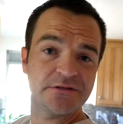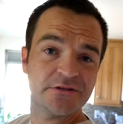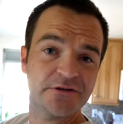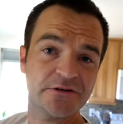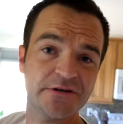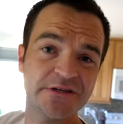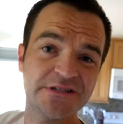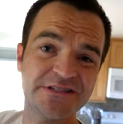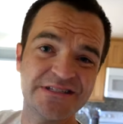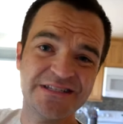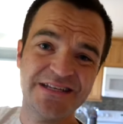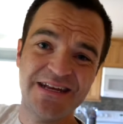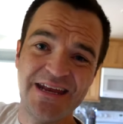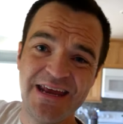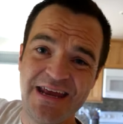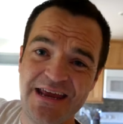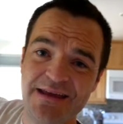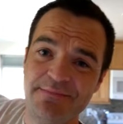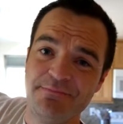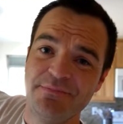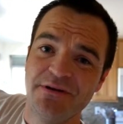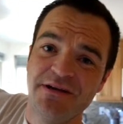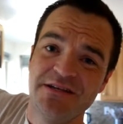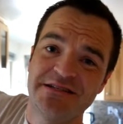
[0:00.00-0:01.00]
degrees today,
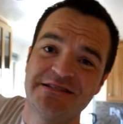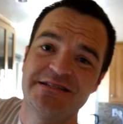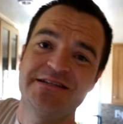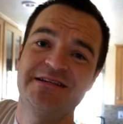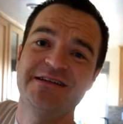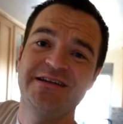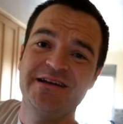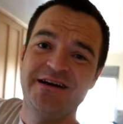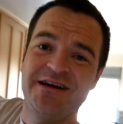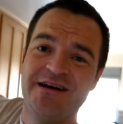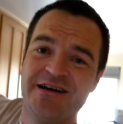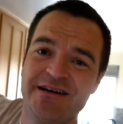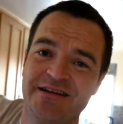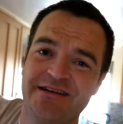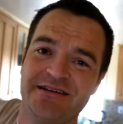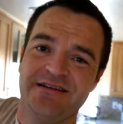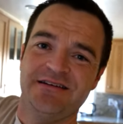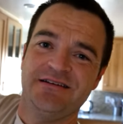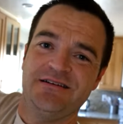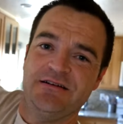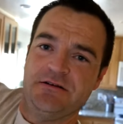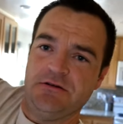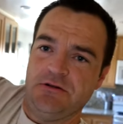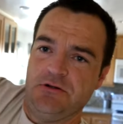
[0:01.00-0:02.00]
but it's not
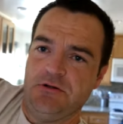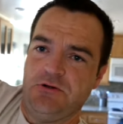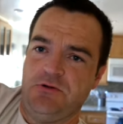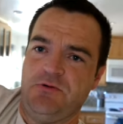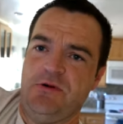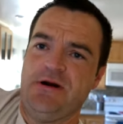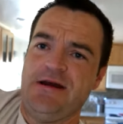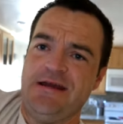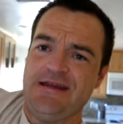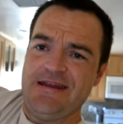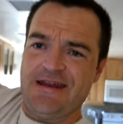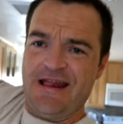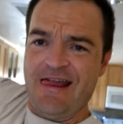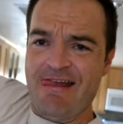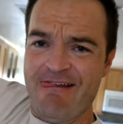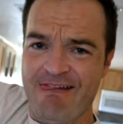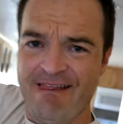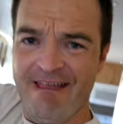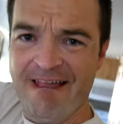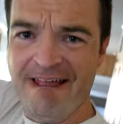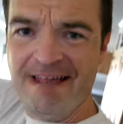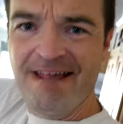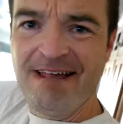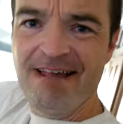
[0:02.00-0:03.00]
quite
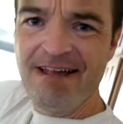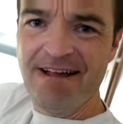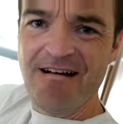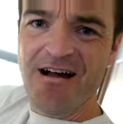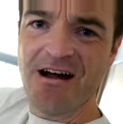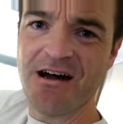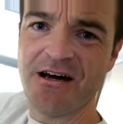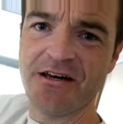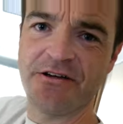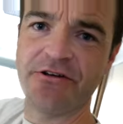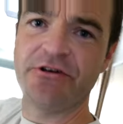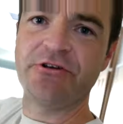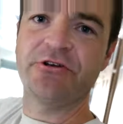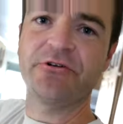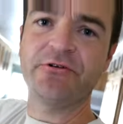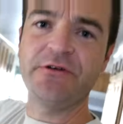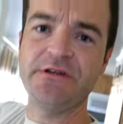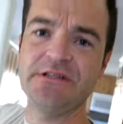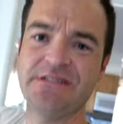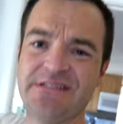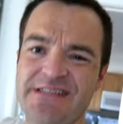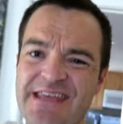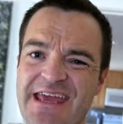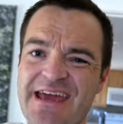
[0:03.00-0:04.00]
100
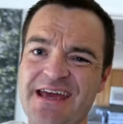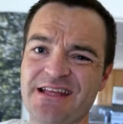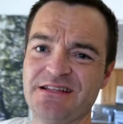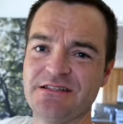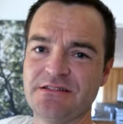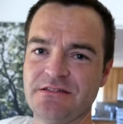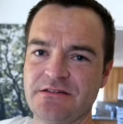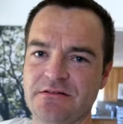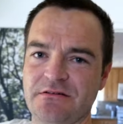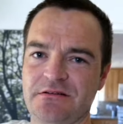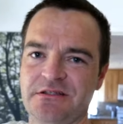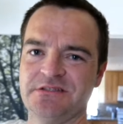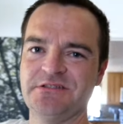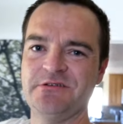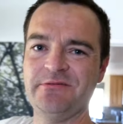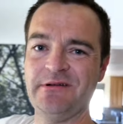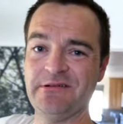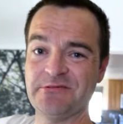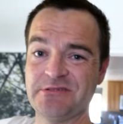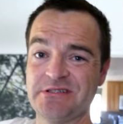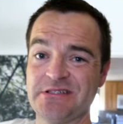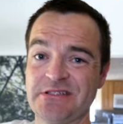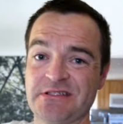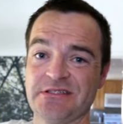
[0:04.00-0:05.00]
degrees yet, so let's go
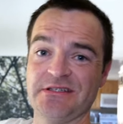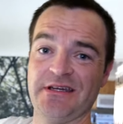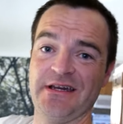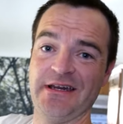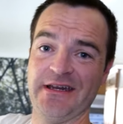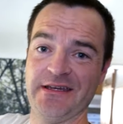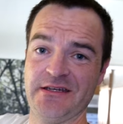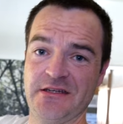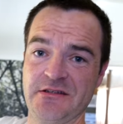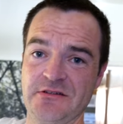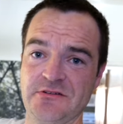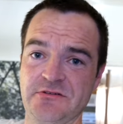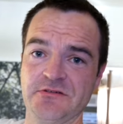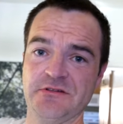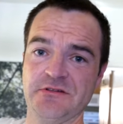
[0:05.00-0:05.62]
outside and do